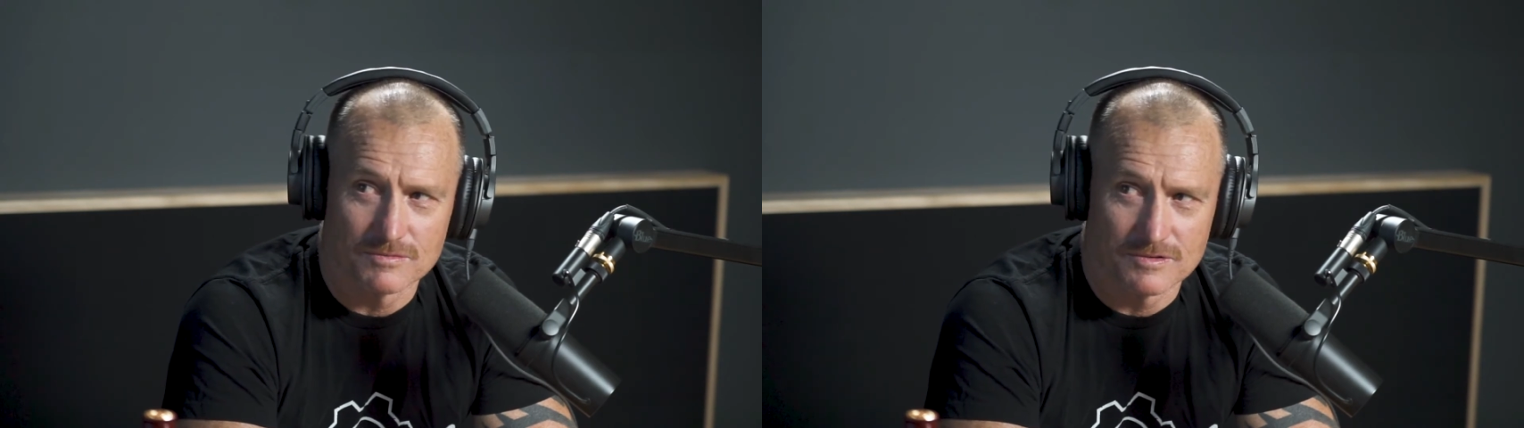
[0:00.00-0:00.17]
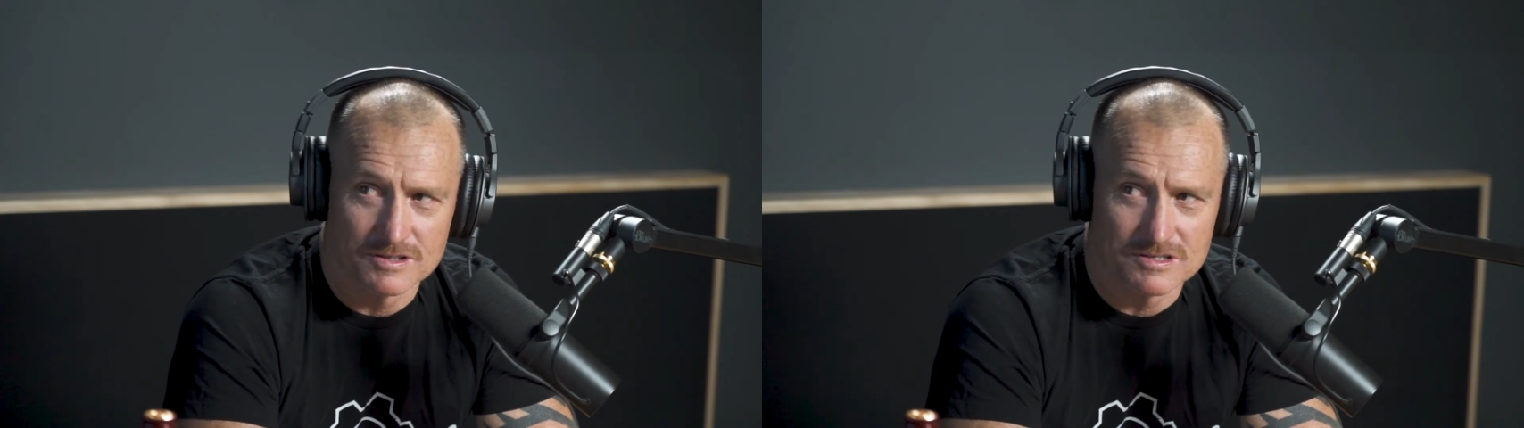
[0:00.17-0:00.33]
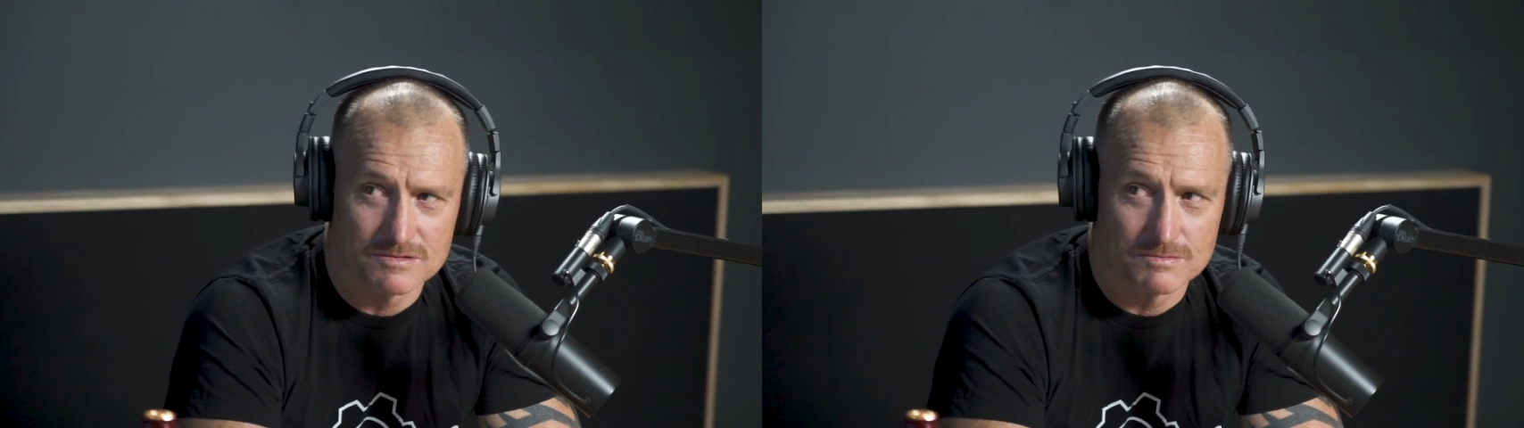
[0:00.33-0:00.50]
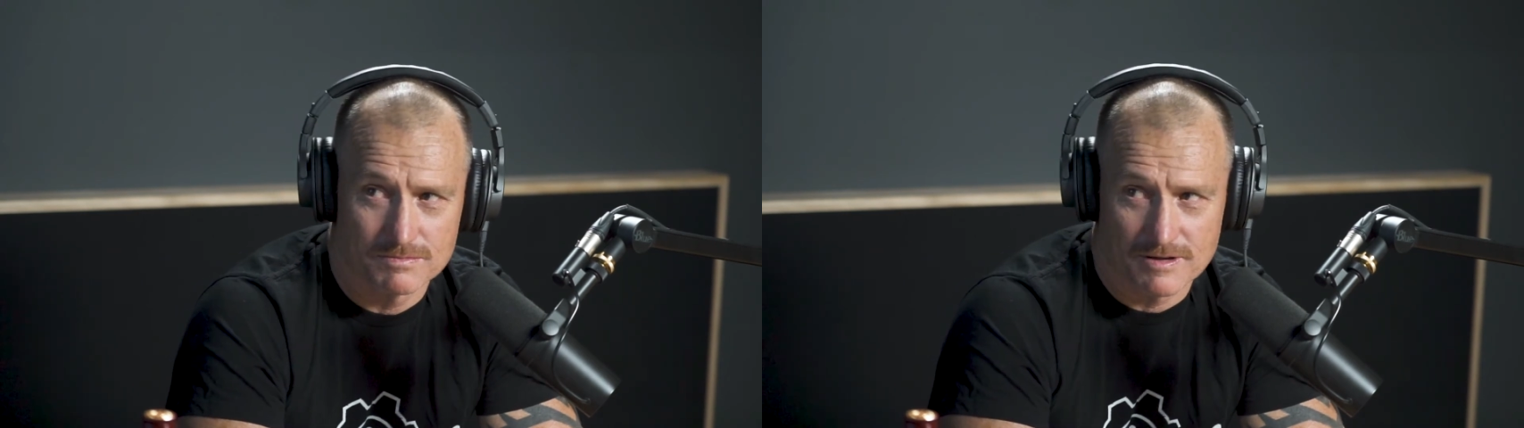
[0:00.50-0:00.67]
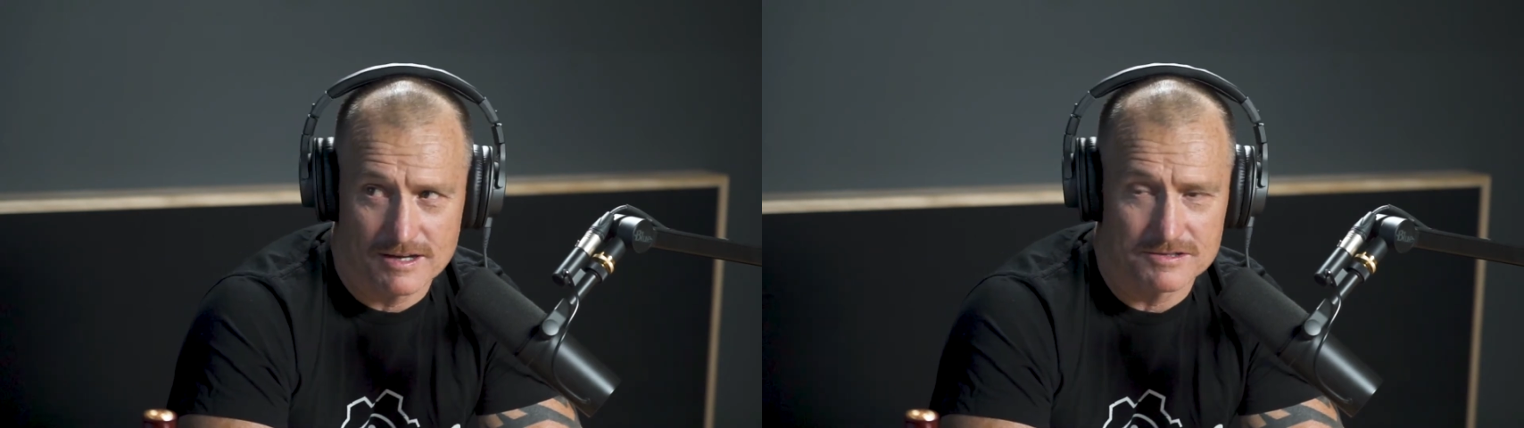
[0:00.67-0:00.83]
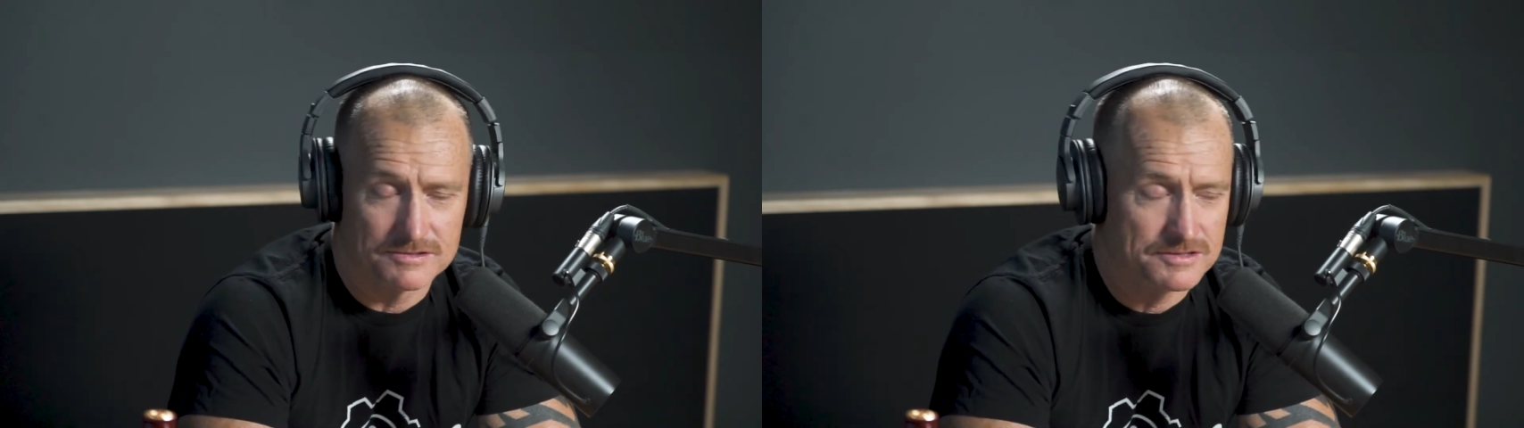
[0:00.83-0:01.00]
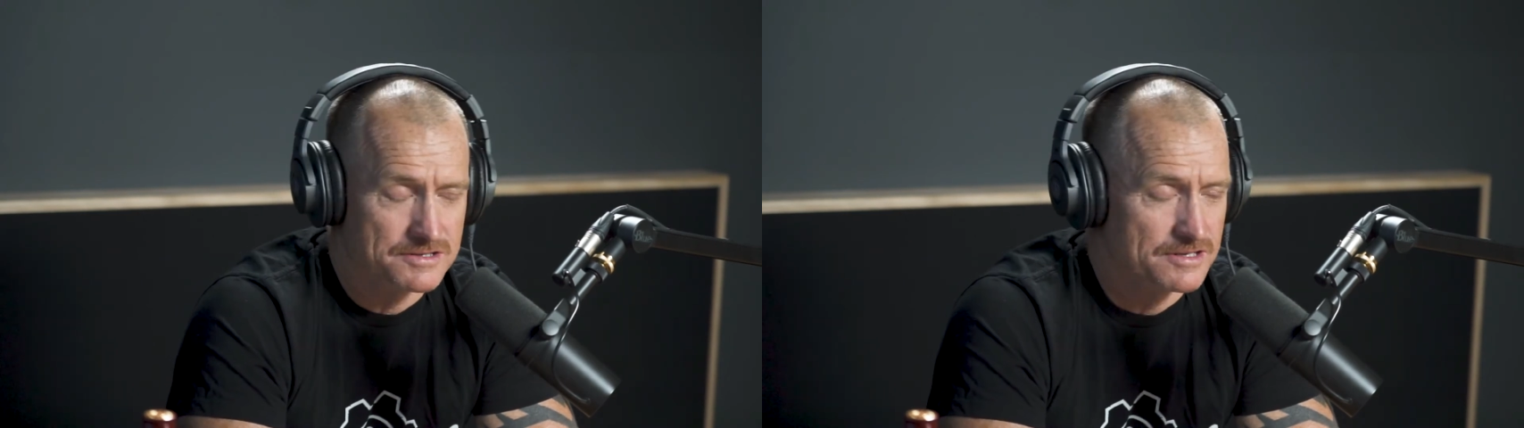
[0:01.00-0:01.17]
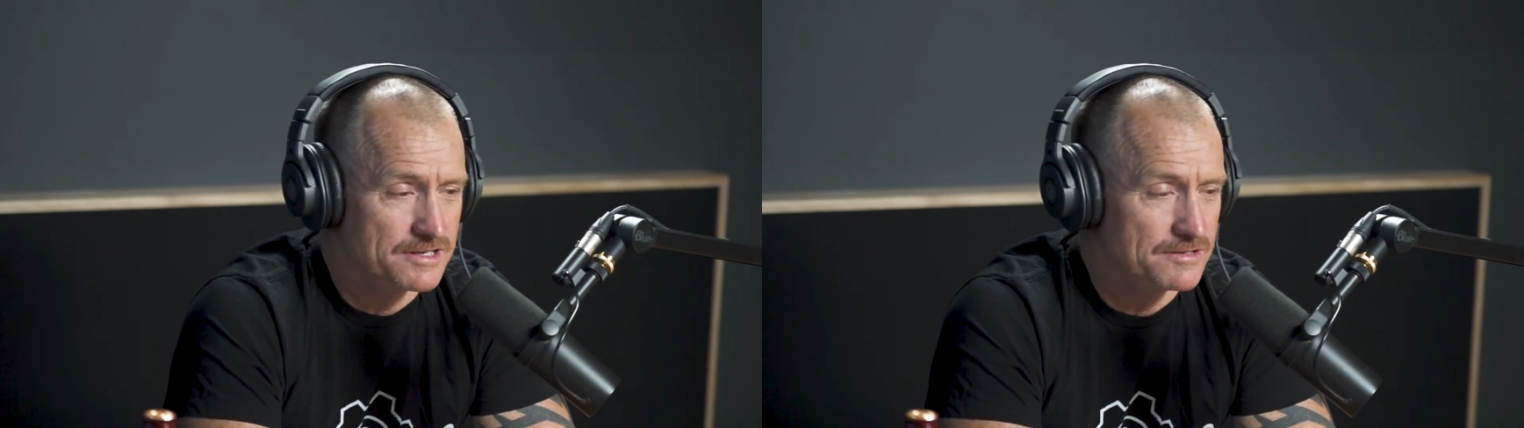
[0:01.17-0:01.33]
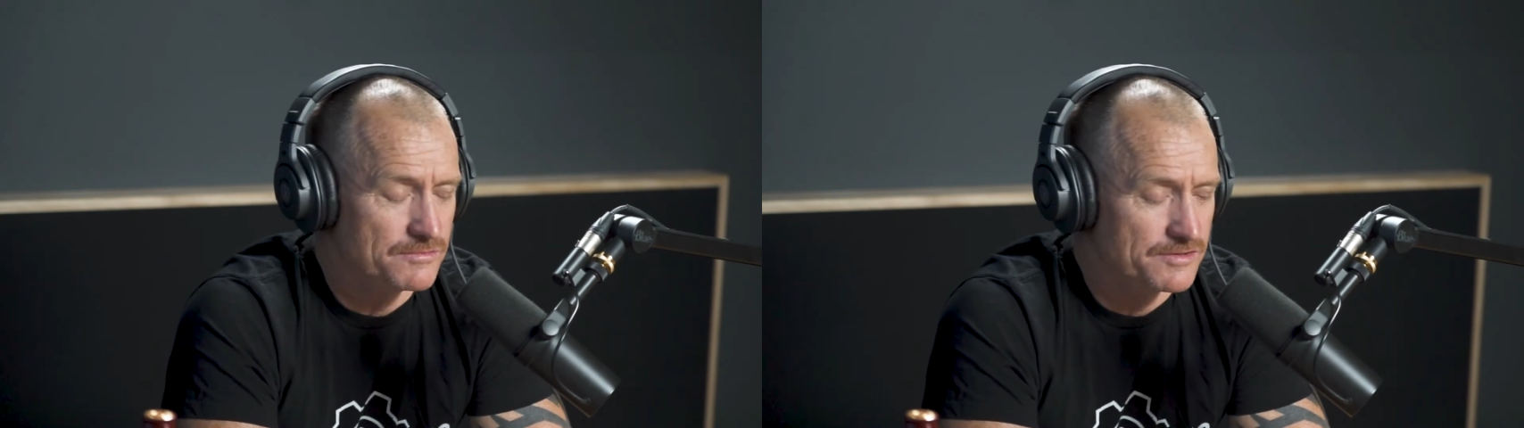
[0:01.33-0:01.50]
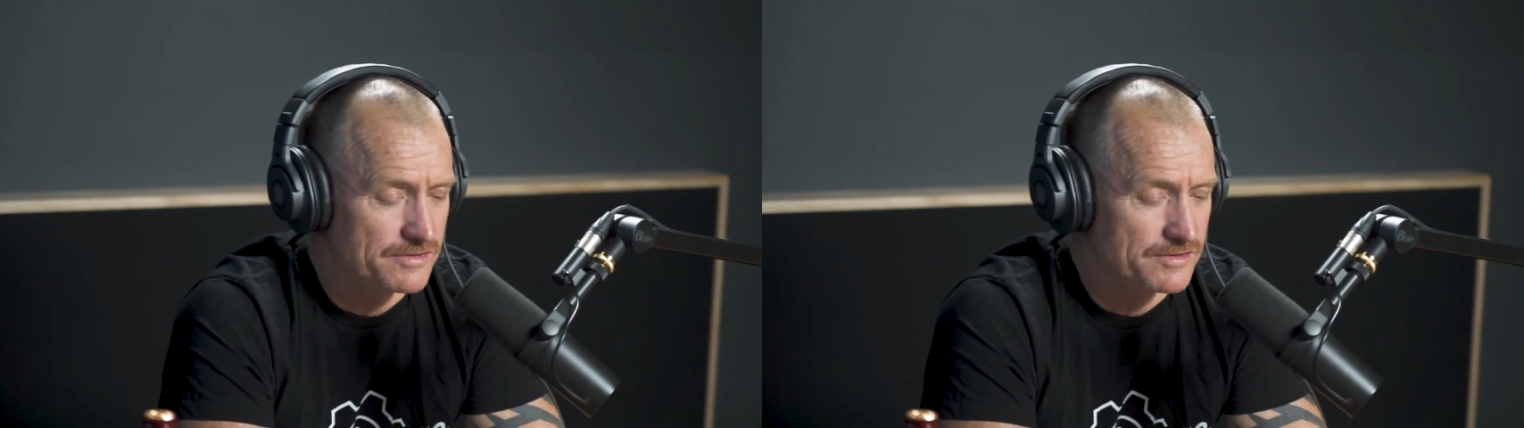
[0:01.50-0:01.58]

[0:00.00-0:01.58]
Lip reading: this actual scene